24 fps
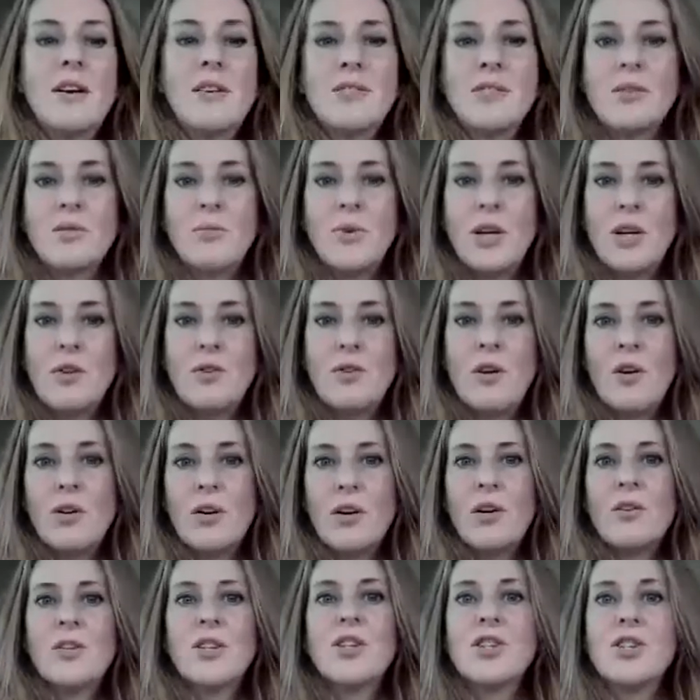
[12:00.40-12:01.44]
that we're not
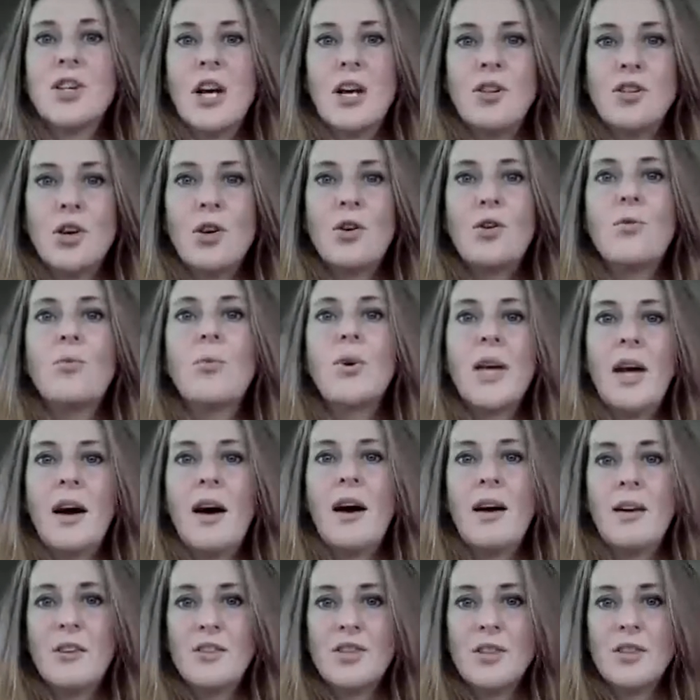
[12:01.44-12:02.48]
going to change who we
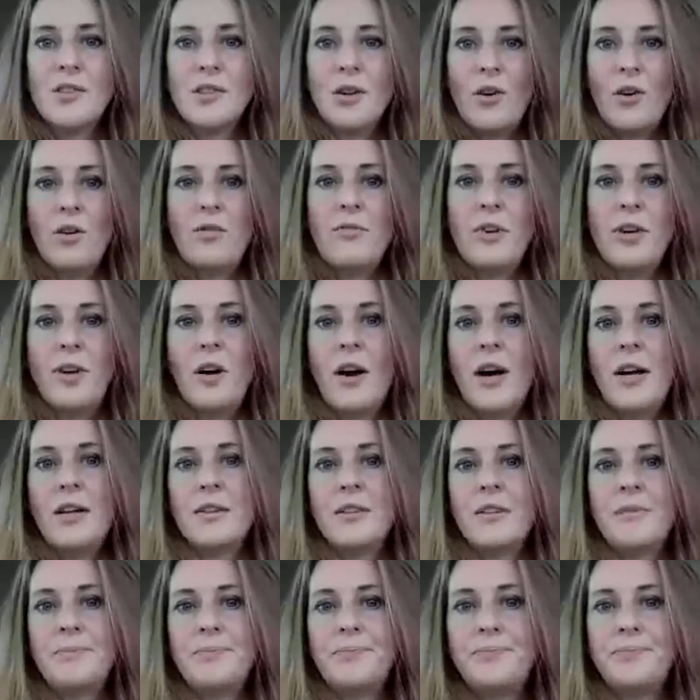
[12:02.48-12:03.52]
are just
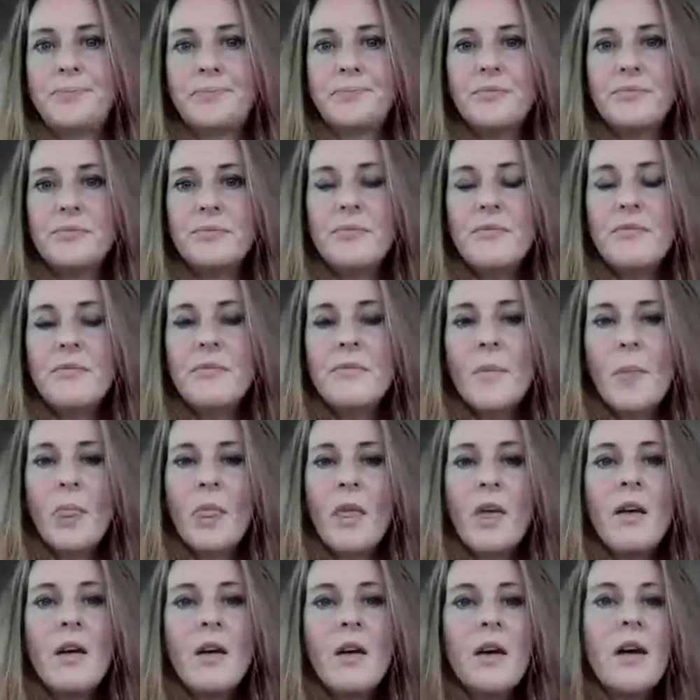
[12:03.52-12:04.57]
overnight.
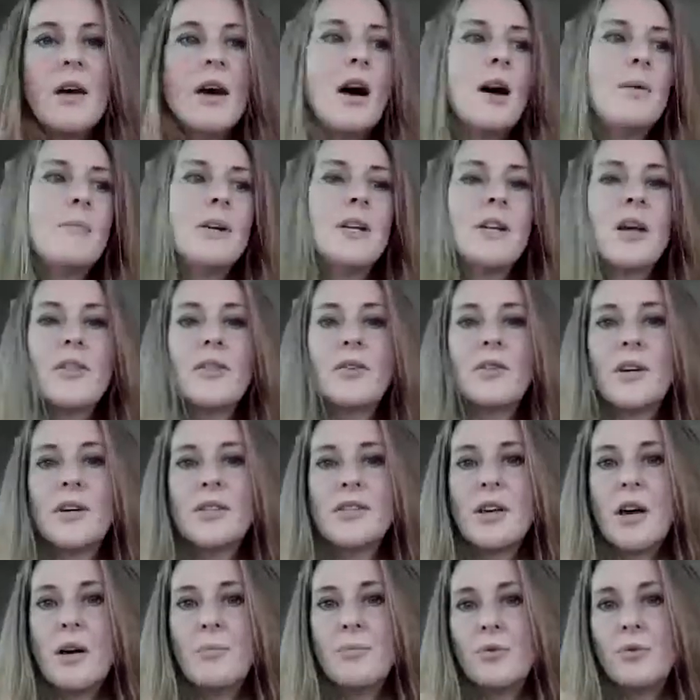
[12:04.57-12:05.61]
Another
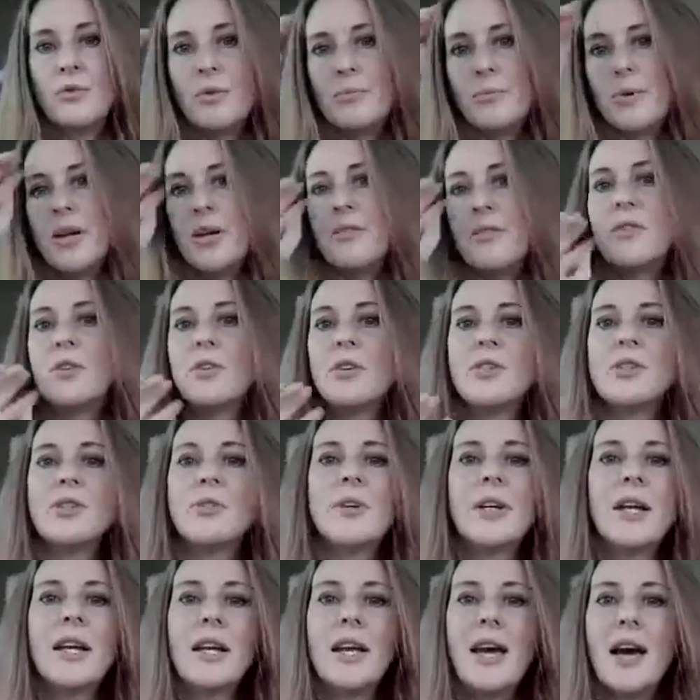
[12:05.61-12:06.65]
example could be if you're not
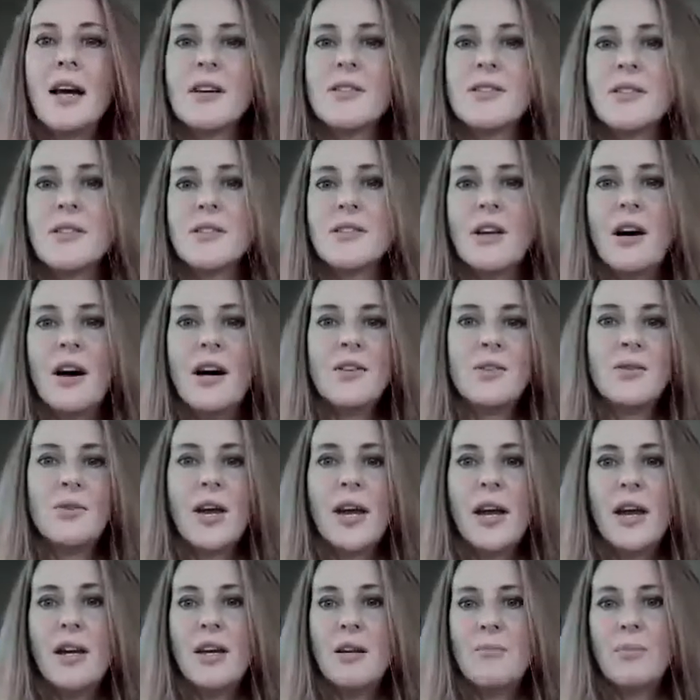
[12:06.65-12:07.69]
doing any exercise or
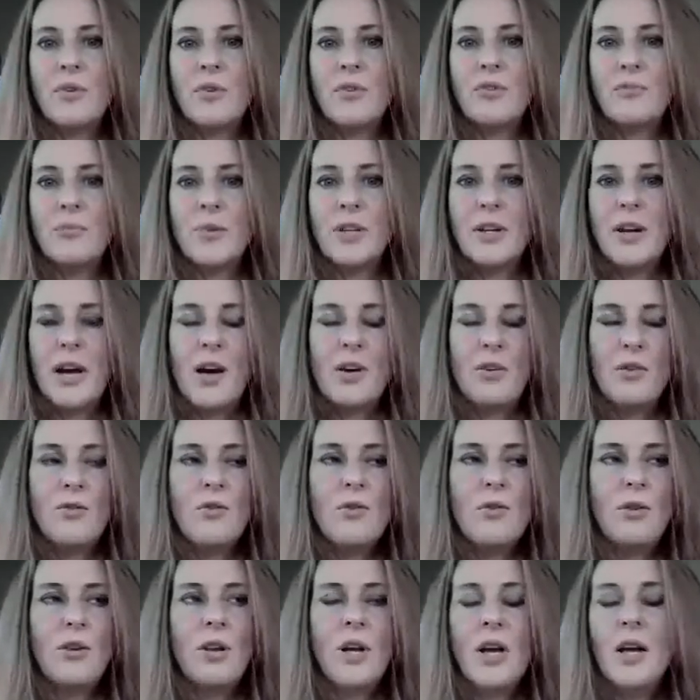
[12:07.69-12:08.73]
any movement at all,